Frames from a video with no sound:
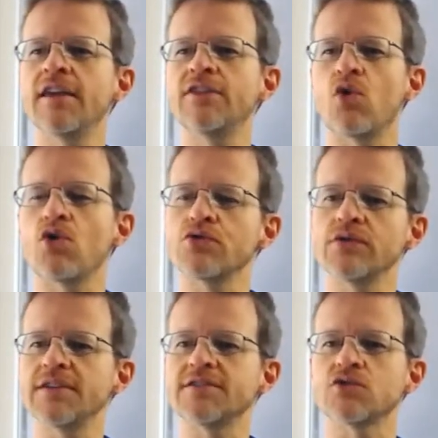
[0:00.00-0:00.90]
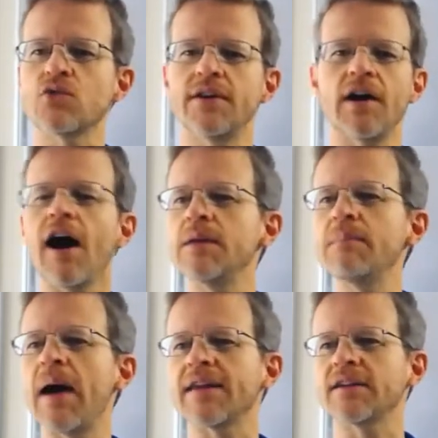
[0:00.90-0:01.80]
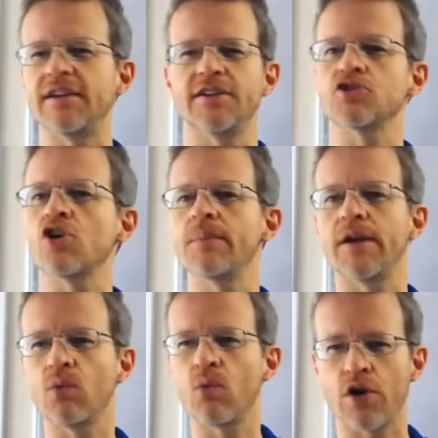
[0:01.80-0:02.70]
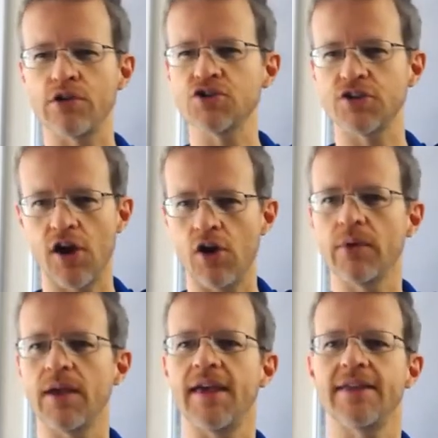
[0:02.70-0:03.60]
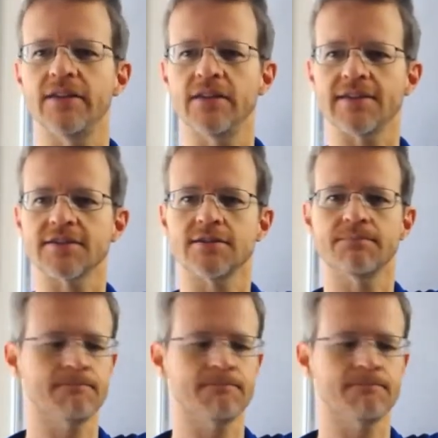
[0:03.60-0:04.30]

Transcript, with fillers: the ordered list is going to automatically determine where it should go in the list.